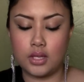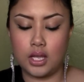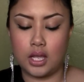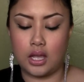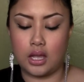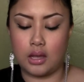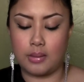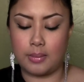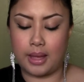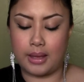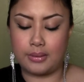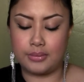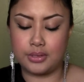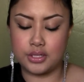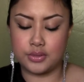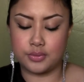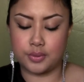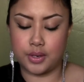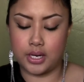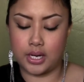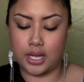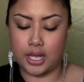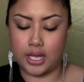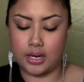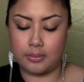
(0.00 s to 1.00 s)
I was
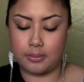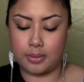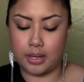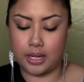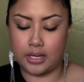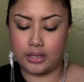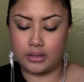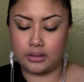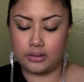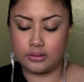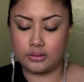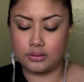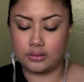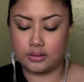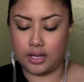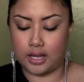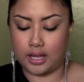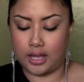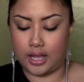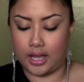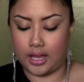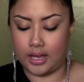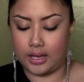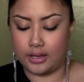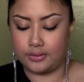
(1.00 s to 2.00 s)
running out of mine.
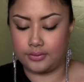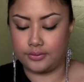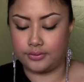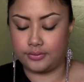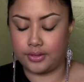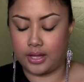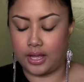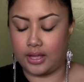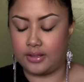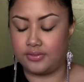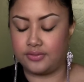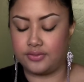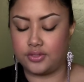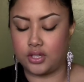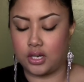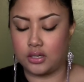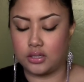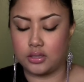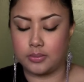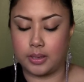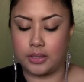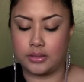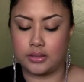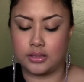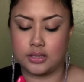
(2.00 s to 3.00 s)
I've
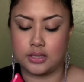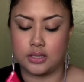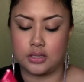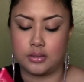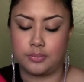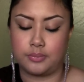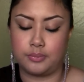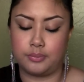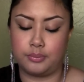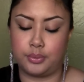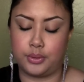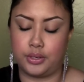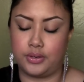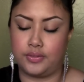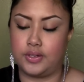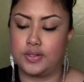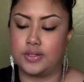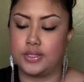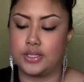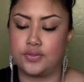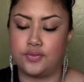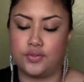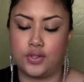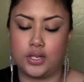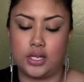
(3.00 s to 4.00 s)
talked about this in a
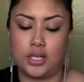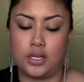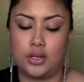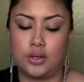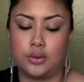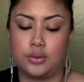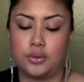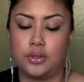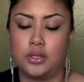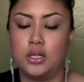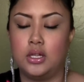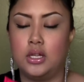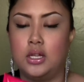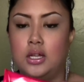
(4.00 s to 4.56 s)
previous video.